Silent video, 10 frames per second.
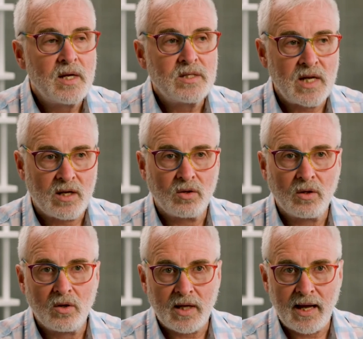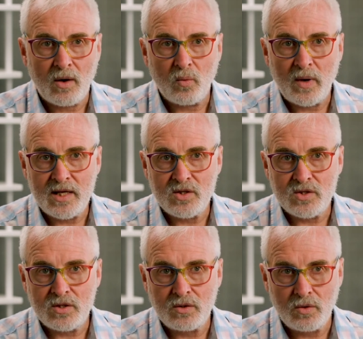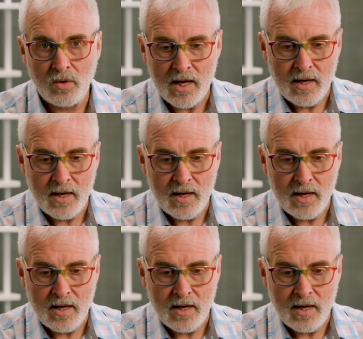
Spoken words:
take a look at ways to